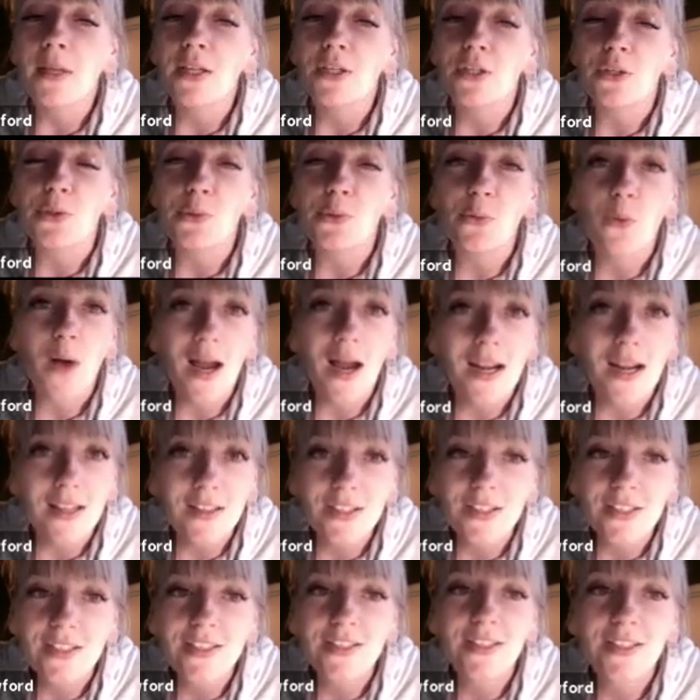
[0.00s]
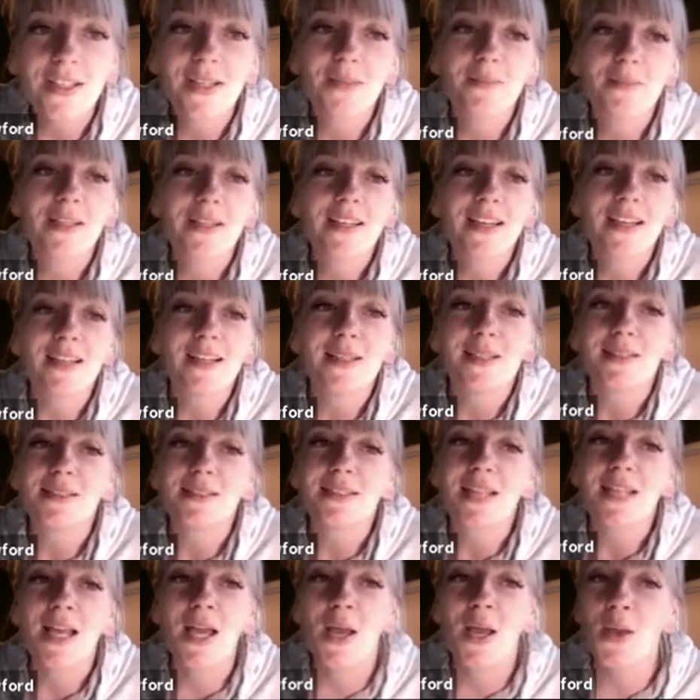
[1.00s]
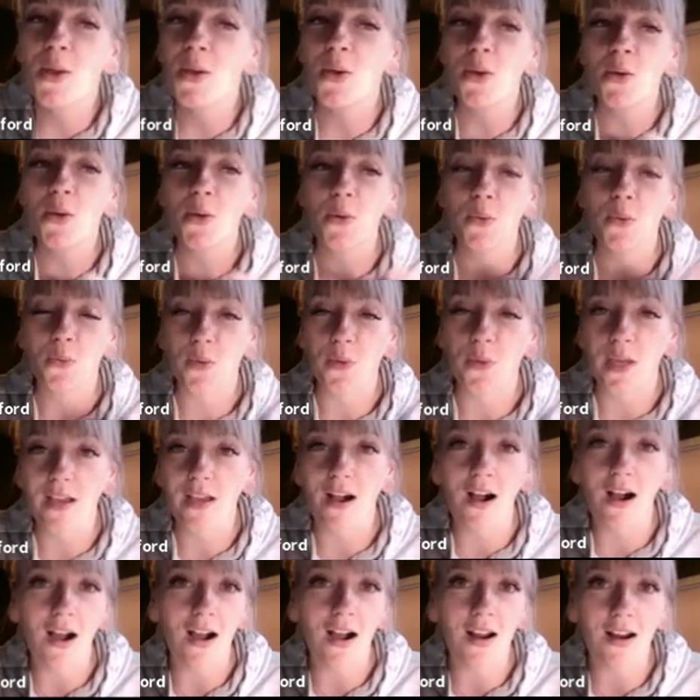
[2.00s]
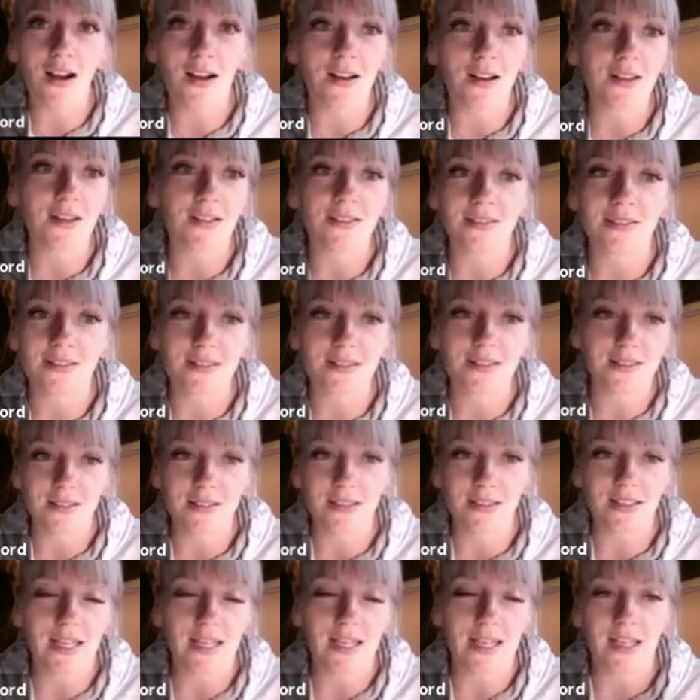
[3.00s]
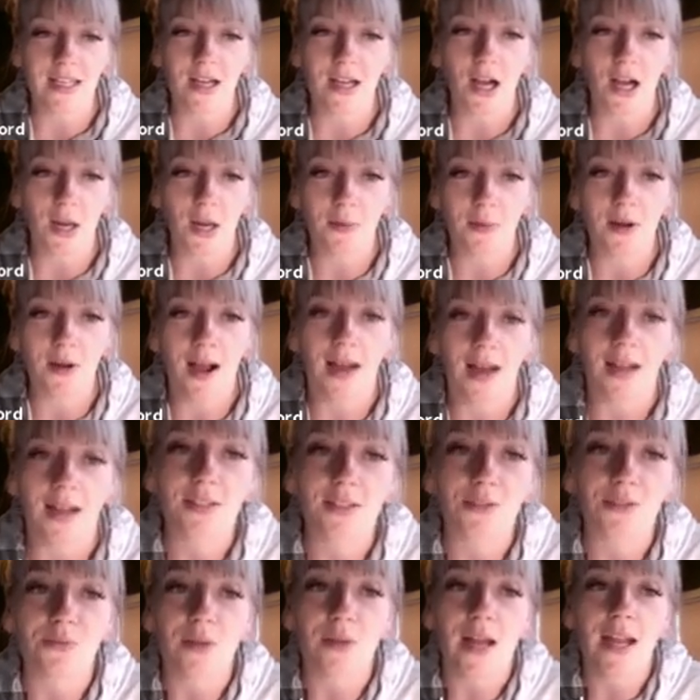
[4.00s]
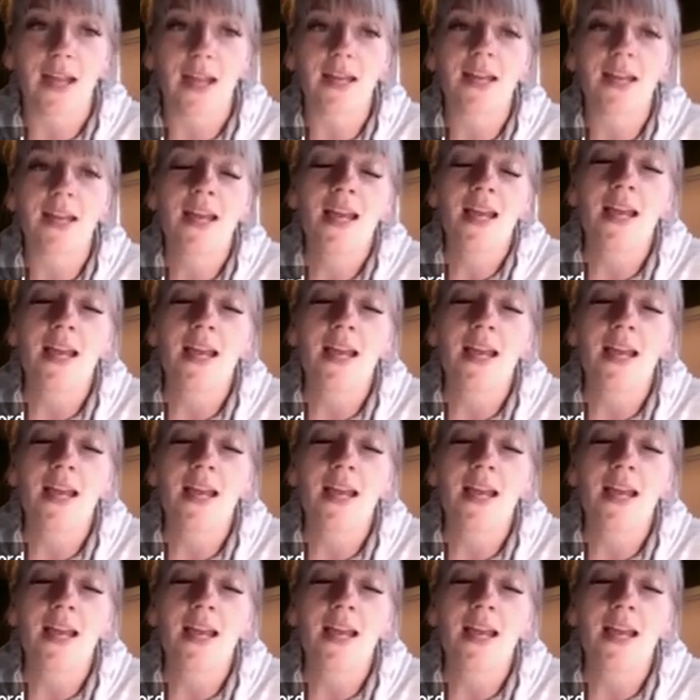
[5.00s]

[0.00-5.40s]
You want to look good because we are like our product, right?